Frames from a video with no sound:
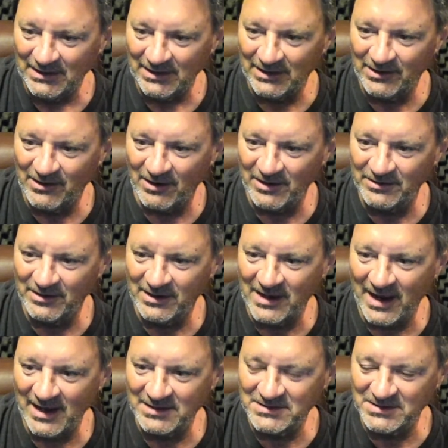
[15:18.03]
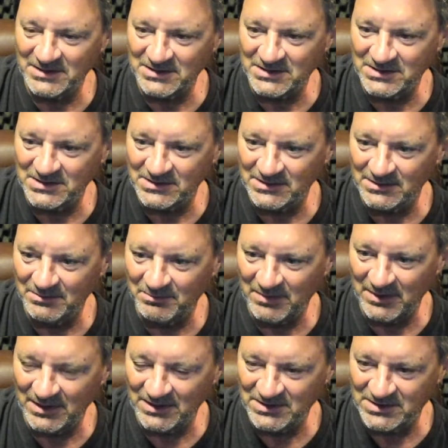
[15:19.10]
in Gardner, Kansas
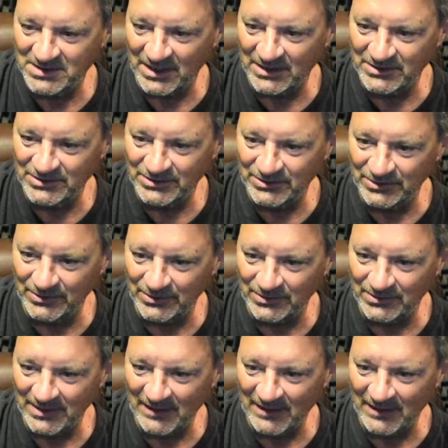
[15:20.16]
bids adieu.